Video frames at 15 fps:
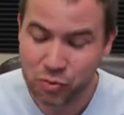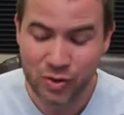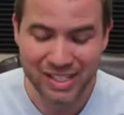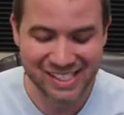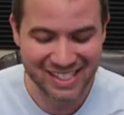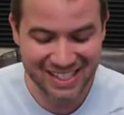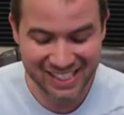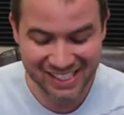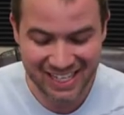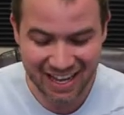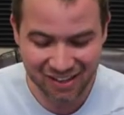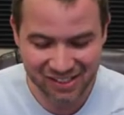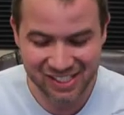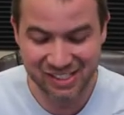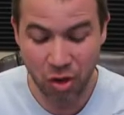wins in this
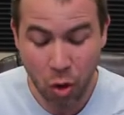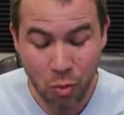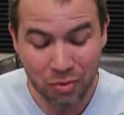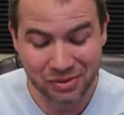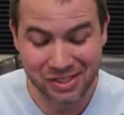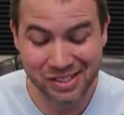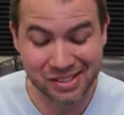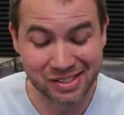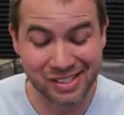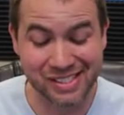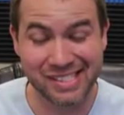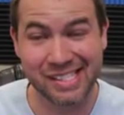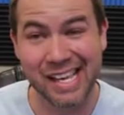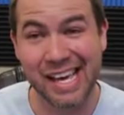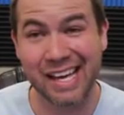challenge is almost as good
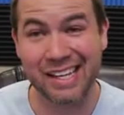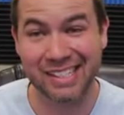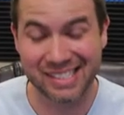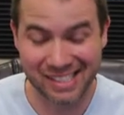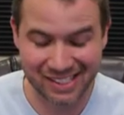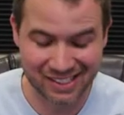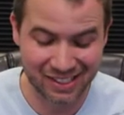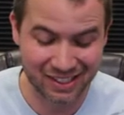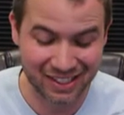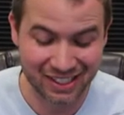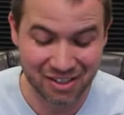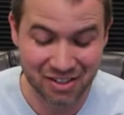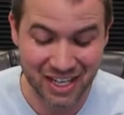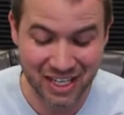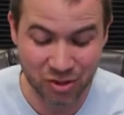as six, because I think
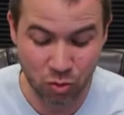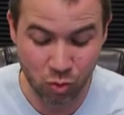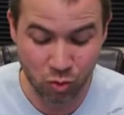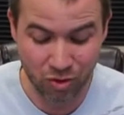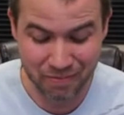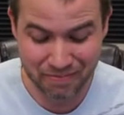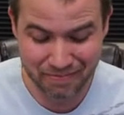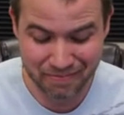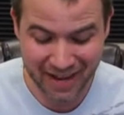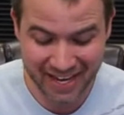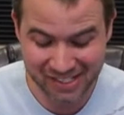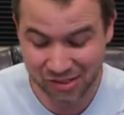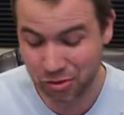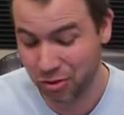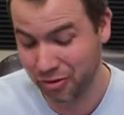you get your
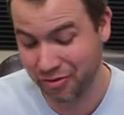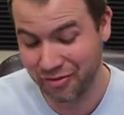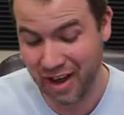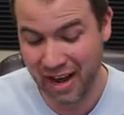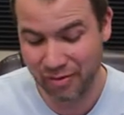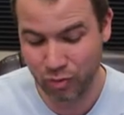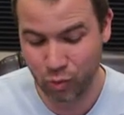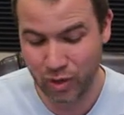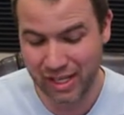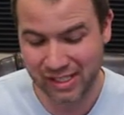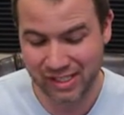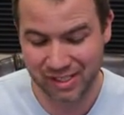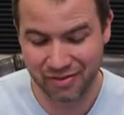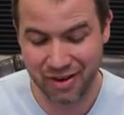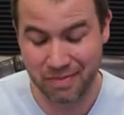magical five
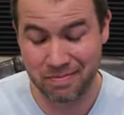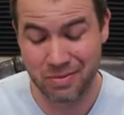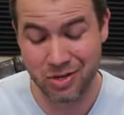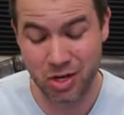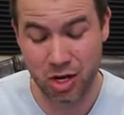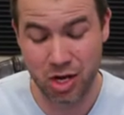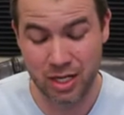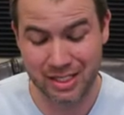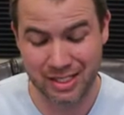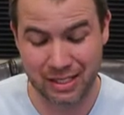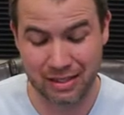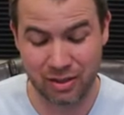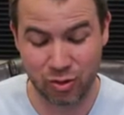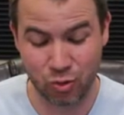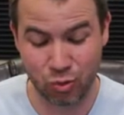wins if I'm not
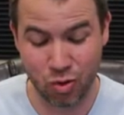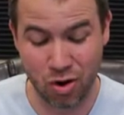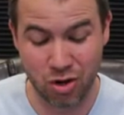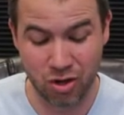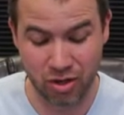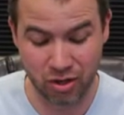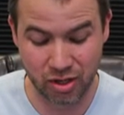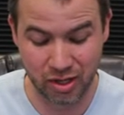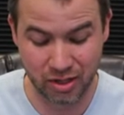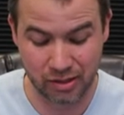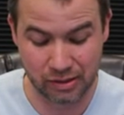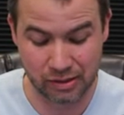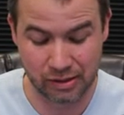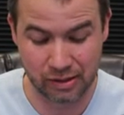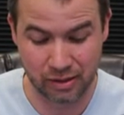wrong
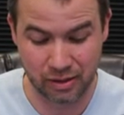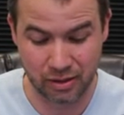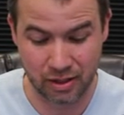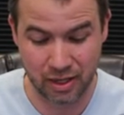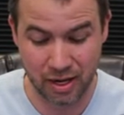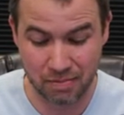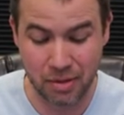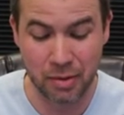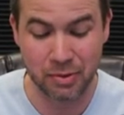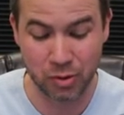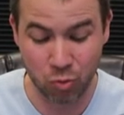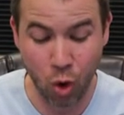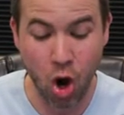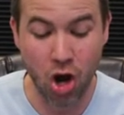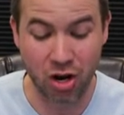and I may be
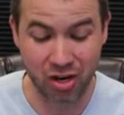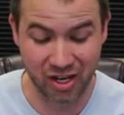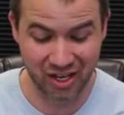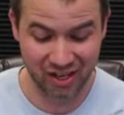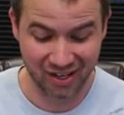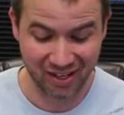wrong.